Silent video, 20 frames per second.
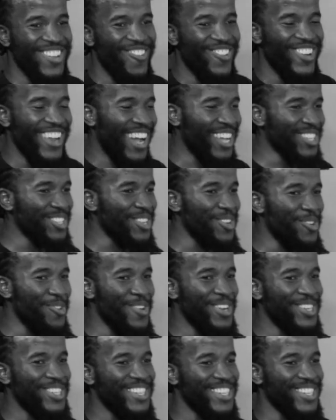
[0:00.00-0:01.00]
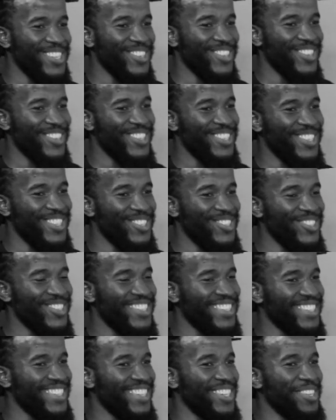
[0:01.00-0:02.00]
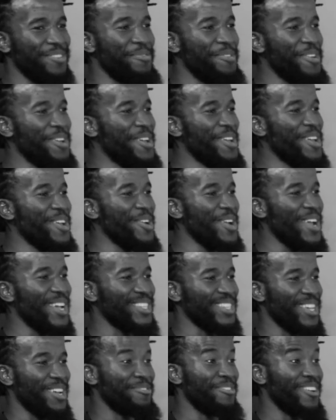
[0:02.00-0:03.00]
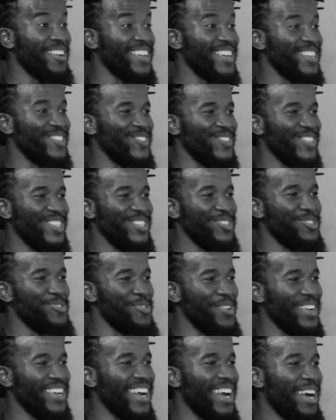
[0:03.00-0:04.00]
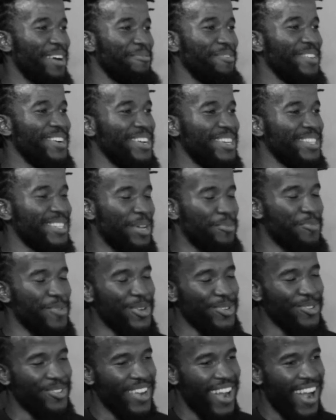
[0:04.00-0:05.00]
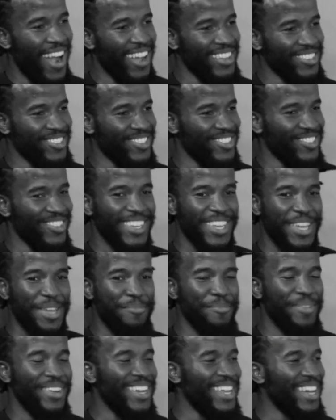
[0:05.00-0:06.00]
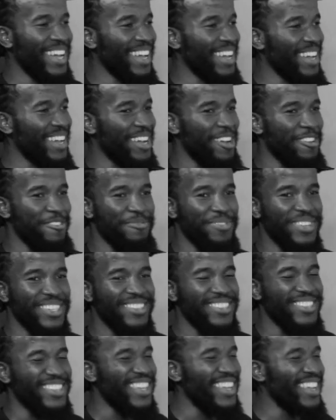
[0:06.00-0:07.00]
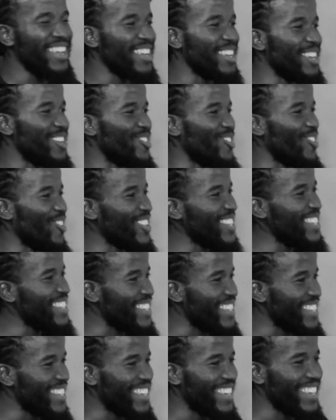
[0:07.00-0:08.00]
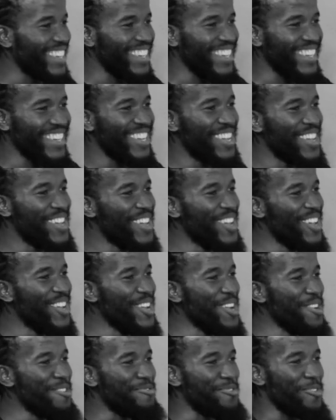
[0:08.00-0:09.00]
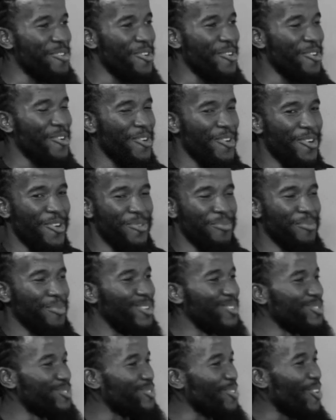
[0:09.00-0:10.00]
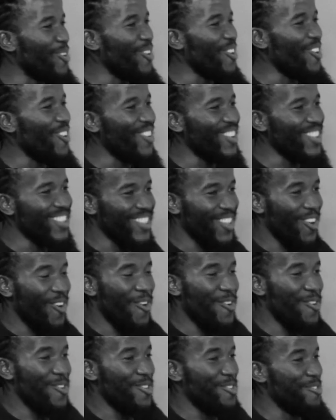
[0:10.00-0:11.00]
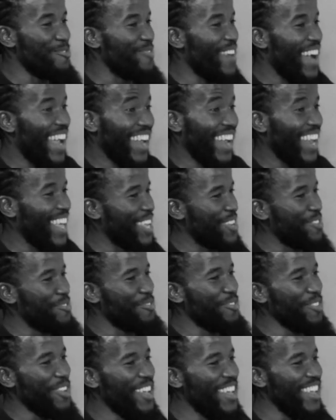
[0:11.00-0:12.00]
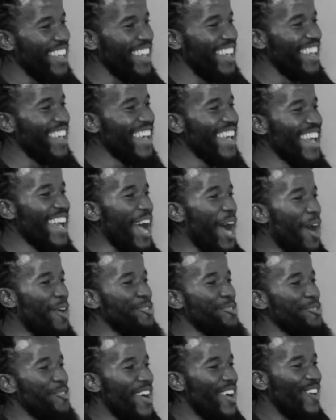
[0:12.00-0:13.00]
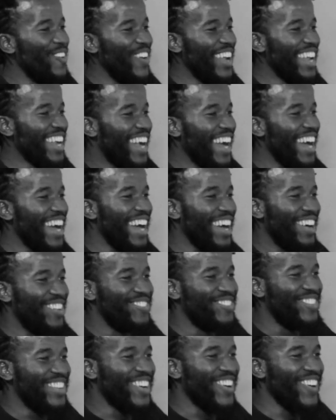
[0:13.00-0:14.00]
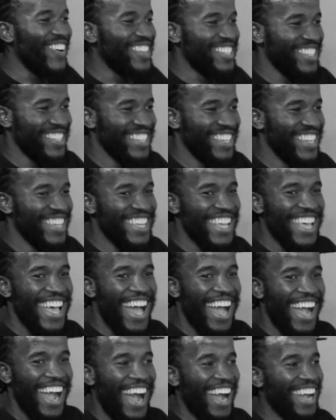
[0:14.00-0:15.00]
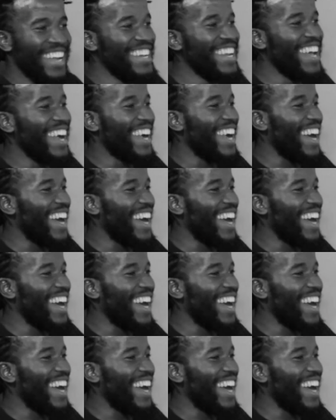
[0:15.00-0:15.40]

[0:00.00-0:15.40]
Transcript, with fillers: would ask a question, since he's saying, as Africans, we need to wake up. Someone would ask, okay, Mina, I've been staying in Lokshini for almost the whole of my life. How do I wake up? Because I'm not